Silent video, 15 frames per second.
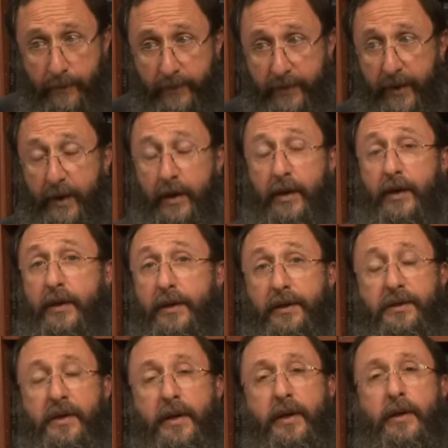they
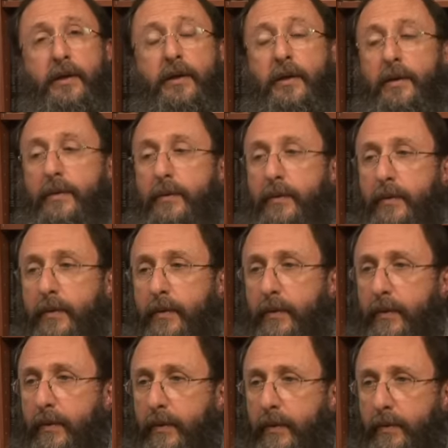contain
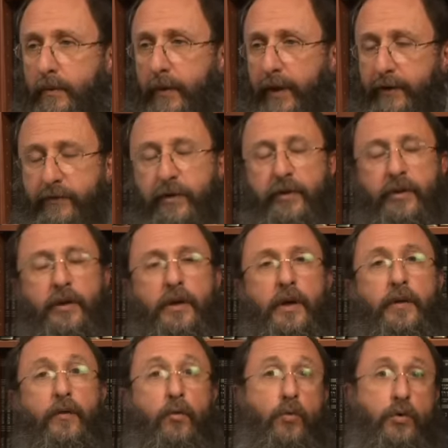
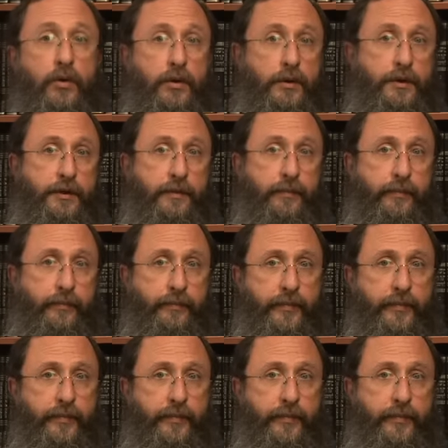everything in the world